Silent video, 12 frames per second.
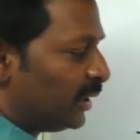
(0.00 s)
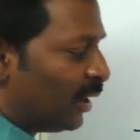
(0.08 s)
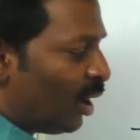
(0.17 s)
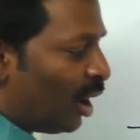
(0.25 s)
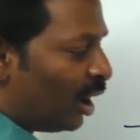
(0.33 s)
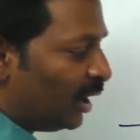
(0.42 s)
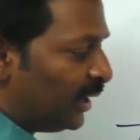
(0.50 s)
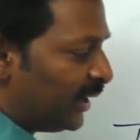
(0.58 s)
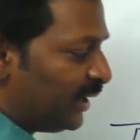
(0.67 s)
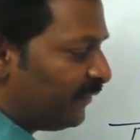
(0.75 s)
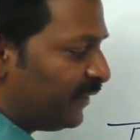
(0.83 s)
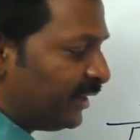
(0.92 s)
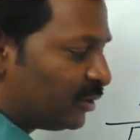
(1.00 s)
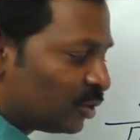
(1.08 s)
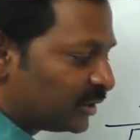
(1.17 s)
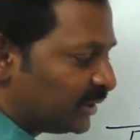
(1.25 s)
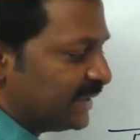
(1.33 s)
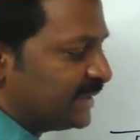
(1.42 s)
now already we
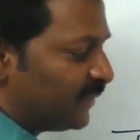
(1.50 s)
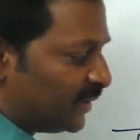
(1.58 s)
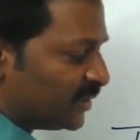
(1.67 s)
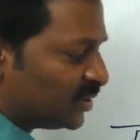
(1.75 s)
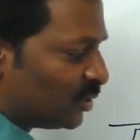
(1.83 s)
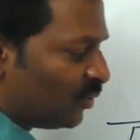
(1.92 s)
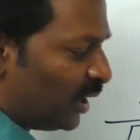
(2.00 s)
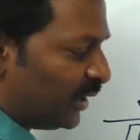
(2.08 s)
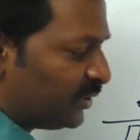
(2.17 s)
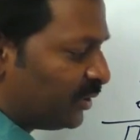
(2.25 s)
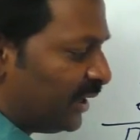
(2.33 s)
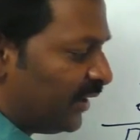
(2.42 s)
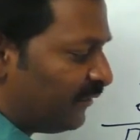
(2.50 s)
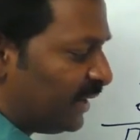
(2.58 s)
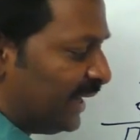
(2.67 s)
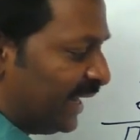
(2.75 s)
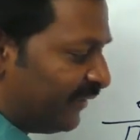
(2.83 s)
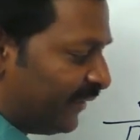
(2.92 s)
took this one so what you left
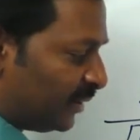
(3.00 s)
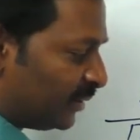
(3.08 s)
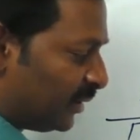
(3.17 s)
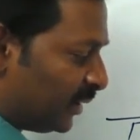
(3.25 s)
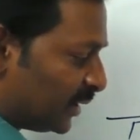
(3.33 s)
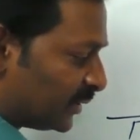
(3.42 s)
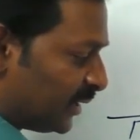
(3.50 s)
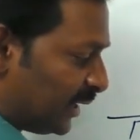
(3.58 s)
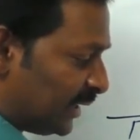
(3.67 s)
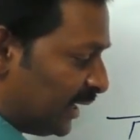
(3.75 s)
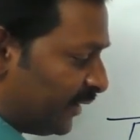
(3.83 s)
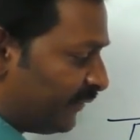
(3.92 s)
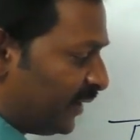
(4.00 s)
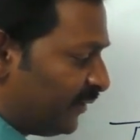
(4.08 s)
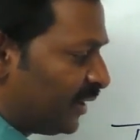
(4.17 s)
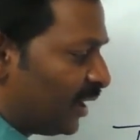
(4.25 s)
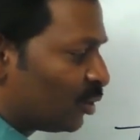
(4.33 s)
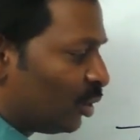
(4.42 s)
11 that 11
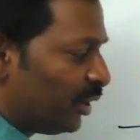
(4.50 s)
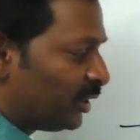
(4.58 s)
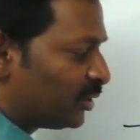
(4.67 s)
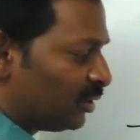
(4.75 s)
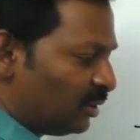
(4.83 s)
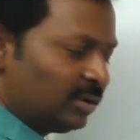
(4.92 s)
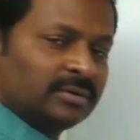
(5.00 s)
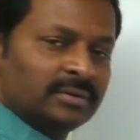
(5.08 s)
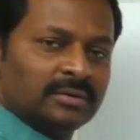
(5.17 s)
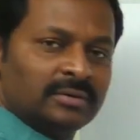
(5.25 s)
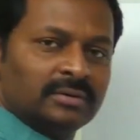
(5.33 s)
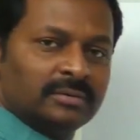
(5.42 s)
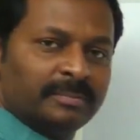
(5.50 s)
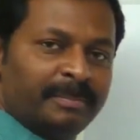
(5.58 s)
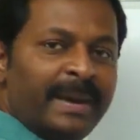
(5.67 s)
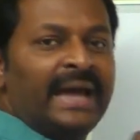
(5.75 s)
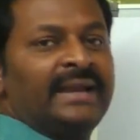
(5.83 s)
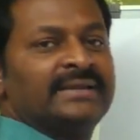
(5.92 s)
we are going to
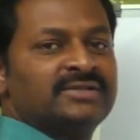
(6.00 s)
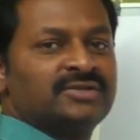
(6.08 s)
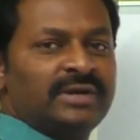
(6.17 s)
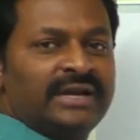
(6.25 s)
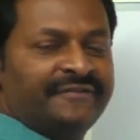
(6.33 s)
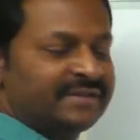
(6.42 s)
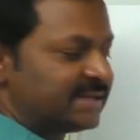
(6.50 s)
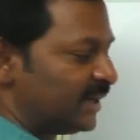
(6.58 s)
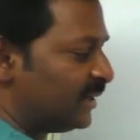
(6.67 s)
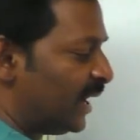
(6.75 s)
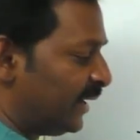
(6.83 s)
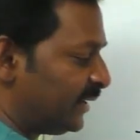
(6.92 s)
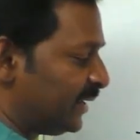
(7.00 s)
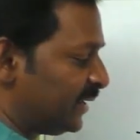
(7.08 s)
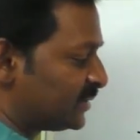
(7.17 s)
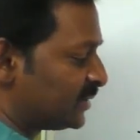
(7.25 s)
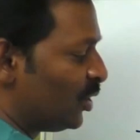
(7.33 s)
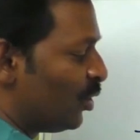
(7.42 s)
balance to left side that
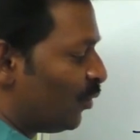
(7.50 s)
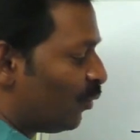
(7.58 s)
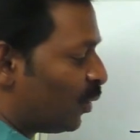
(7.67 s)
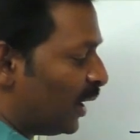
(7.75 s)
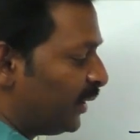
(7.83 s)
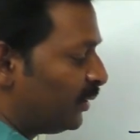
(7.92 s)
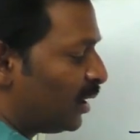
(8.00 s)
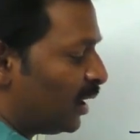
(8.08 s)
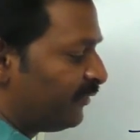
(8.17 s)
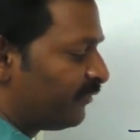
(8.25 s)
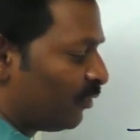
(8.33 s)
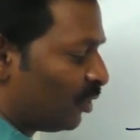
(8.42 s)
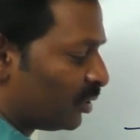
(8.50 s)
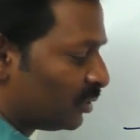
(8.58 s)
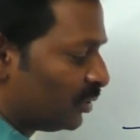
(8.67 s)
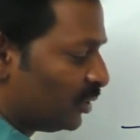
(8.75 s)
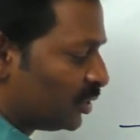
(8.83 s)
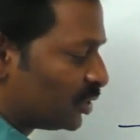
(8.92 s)
is 104
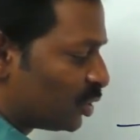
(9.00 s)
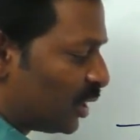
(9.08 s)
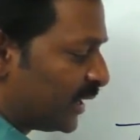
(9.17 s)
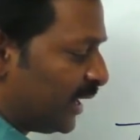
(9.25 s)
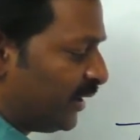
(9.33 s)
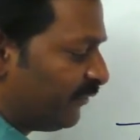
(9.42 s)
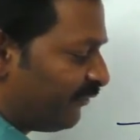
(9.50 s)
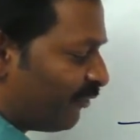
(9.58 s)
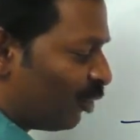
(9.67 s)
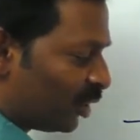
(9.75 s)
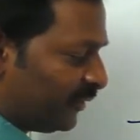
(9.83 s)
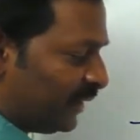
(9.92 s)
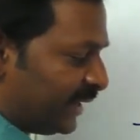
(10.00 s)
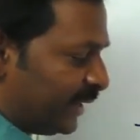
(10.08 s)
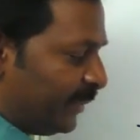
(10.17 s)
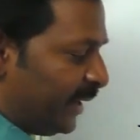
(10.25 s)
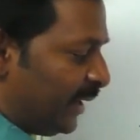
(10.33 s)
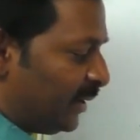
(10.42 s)
so again 4 will
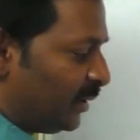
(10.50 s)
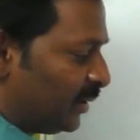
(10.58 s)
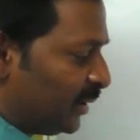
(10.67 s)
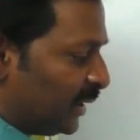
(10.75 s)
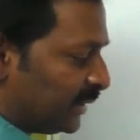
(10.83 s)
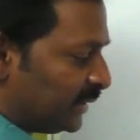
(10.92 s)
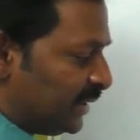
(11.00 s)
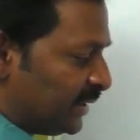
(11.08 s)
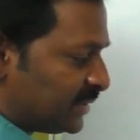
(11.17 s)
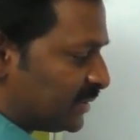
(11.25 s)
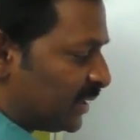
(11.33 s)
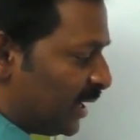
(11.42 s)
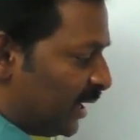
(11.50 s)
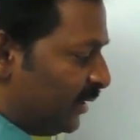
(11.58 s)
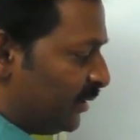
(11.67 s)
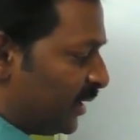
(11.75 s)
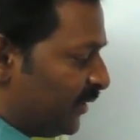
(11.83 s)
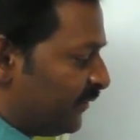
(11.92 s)
remain this
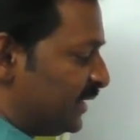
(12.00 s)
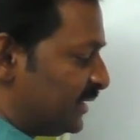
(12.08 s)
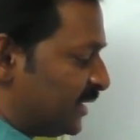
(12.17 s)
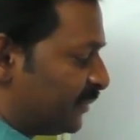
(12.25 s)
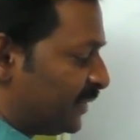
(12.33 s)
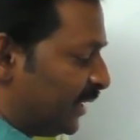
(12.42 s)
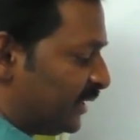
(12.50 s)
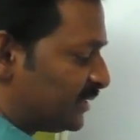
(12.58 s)
100 will jump that